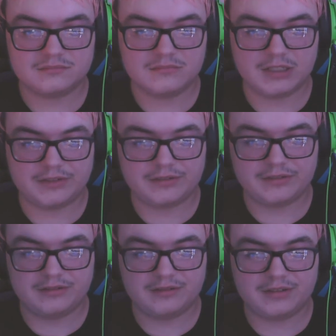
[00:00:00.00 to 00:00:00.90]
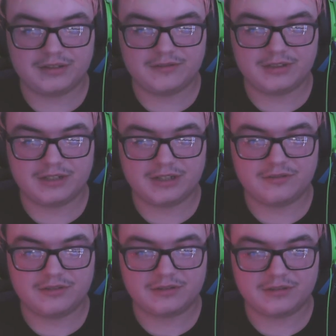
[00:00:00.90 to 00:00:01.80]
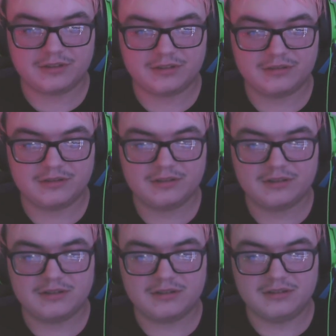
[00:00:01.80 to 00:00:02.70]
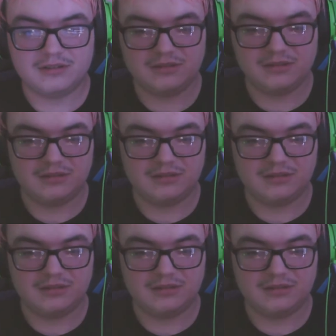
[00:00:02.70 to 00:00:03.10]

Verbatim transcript: That's. There's not even a knife in your hand.